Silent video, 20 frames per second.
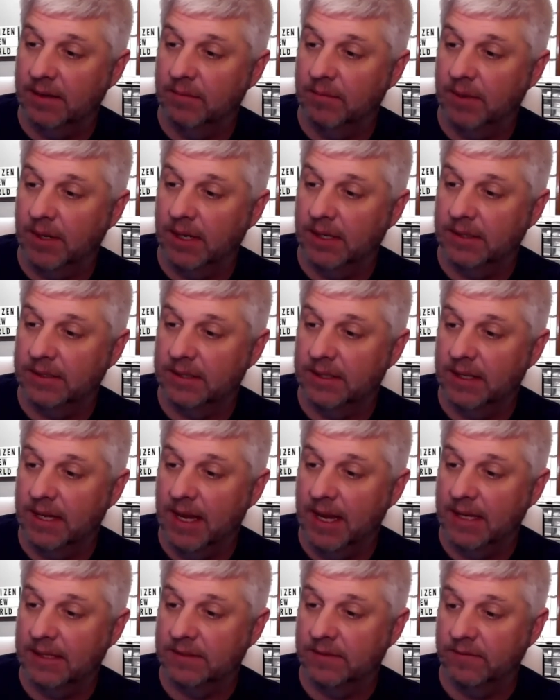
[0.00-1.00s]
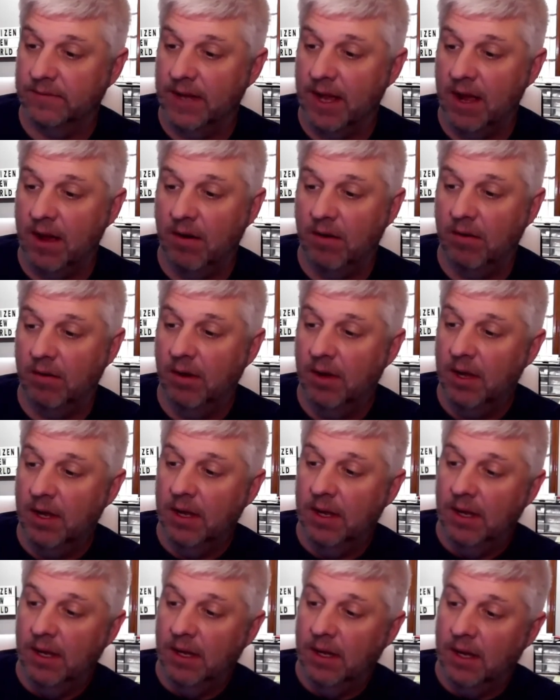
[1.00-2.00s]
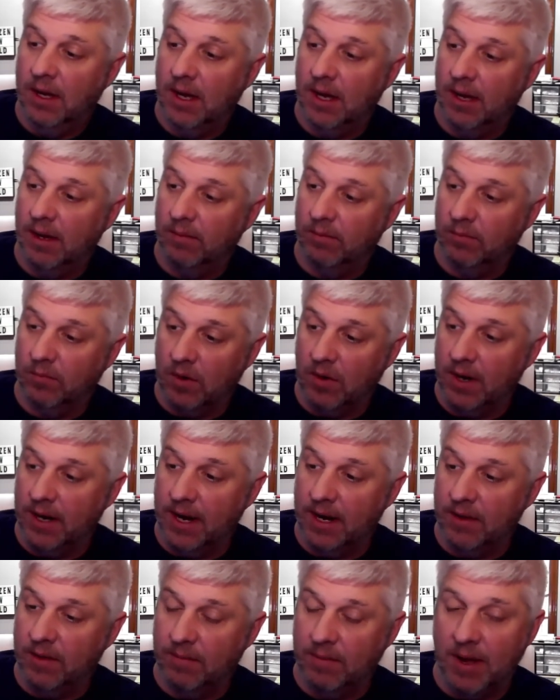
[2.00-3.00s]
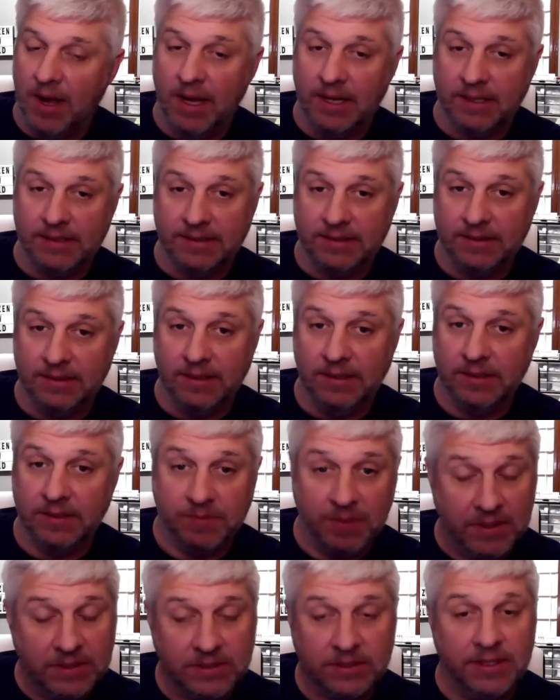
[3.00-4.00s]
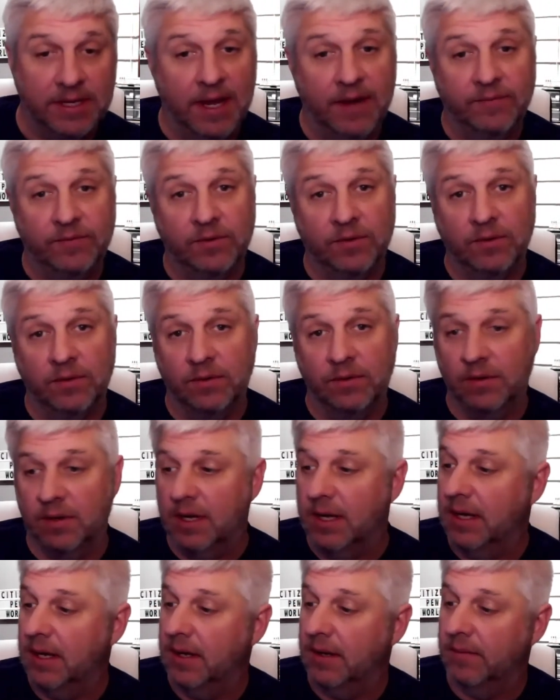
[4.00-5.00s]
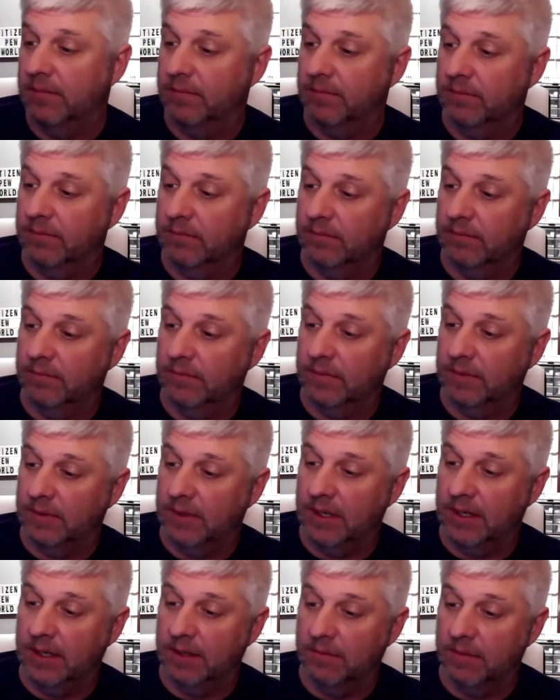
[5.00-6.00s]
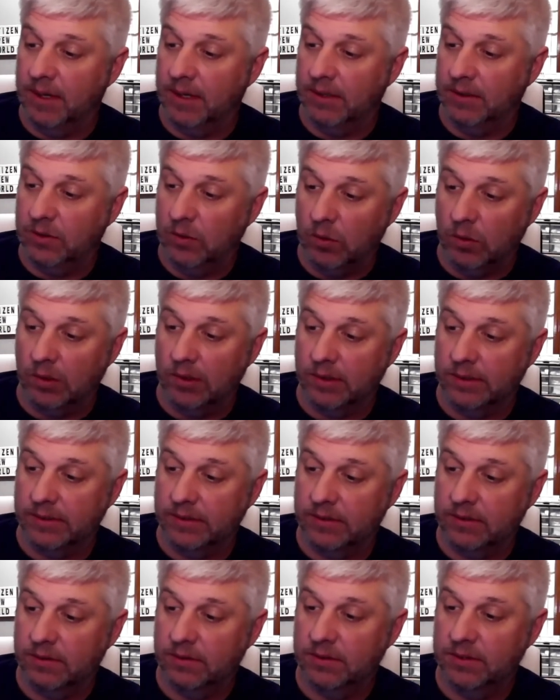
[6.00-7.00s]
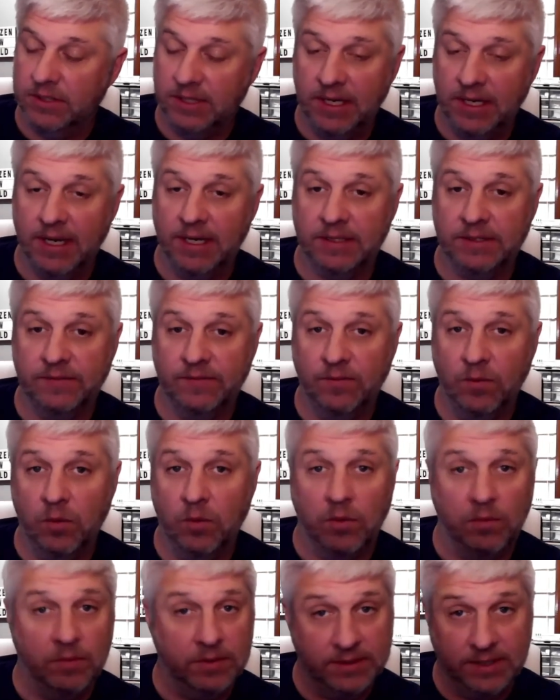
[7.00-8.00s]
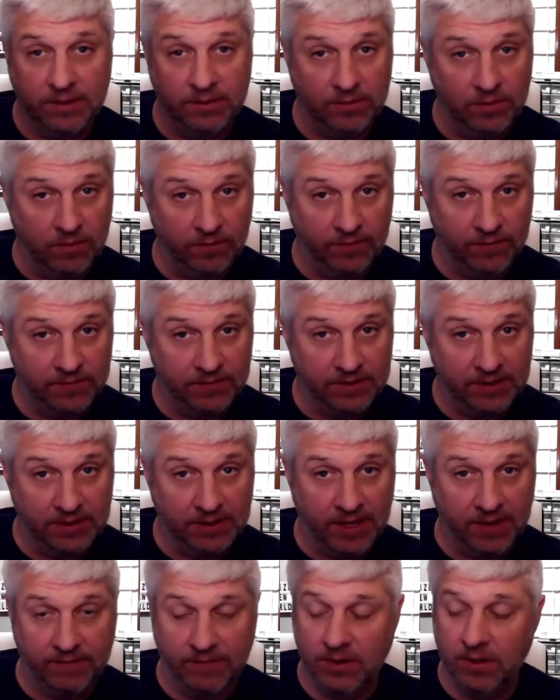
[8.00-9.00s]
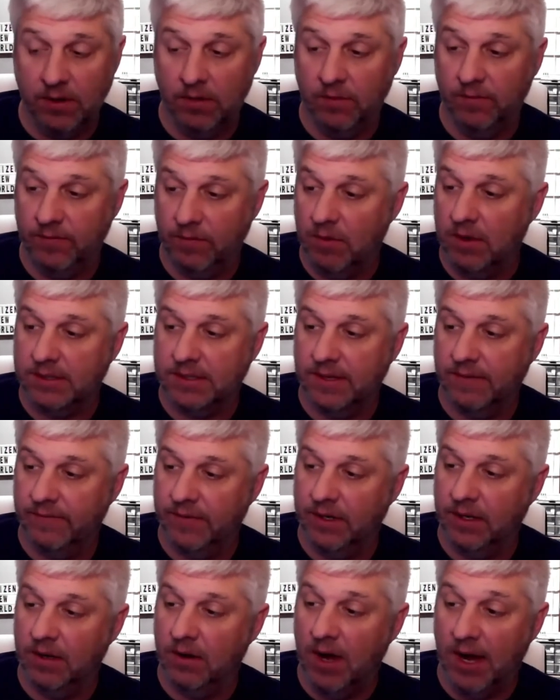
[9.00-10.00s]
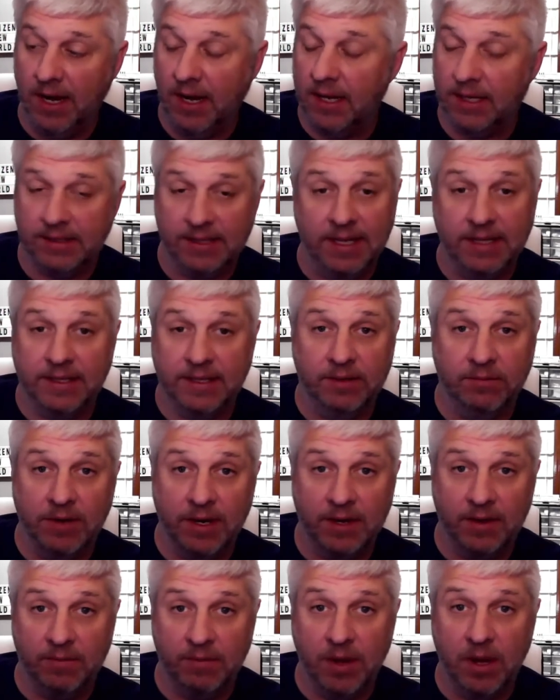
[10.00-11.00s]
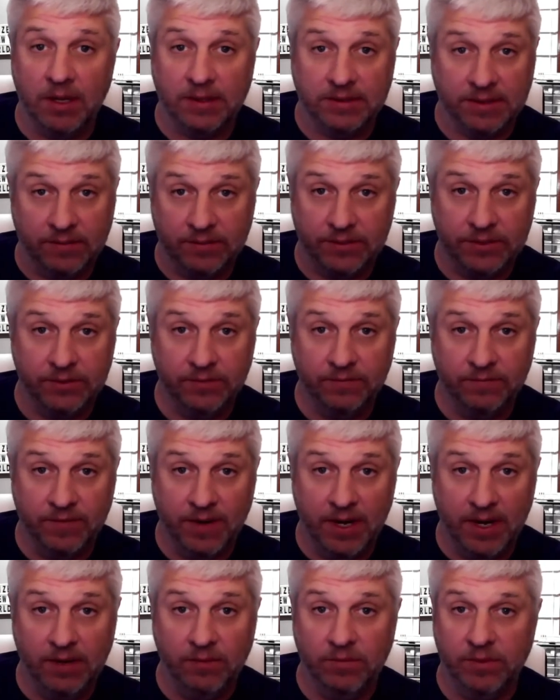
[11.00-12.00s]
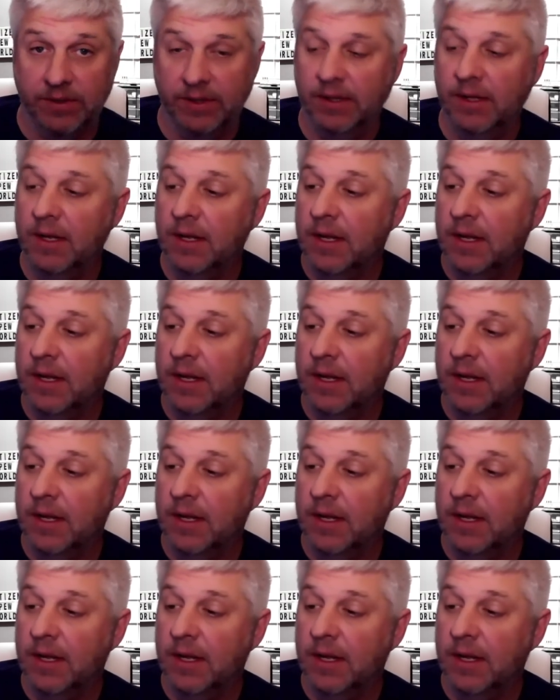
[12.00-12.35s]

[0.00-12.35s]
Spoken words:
But as of now, right out of the box, especially after getting my Taurus GX4, which I don't know if you've seen that video. If you watch that video, I like that thing right out of the box. I was shooting fine with it.